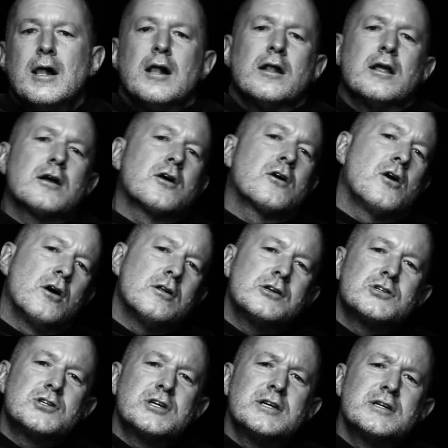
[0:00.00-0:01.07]
Now,
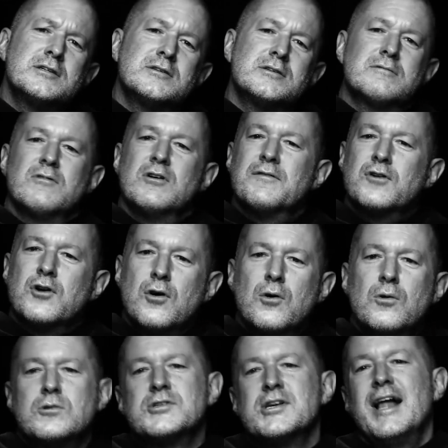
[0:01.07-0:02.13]
college is, of
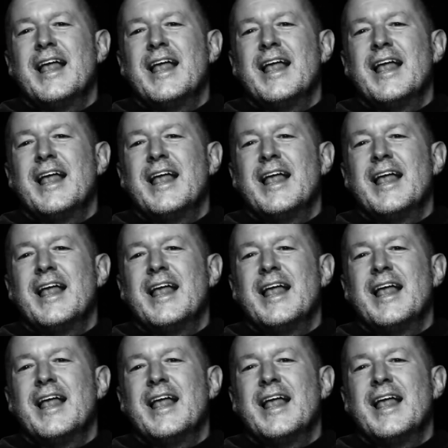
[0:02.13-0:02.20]
course,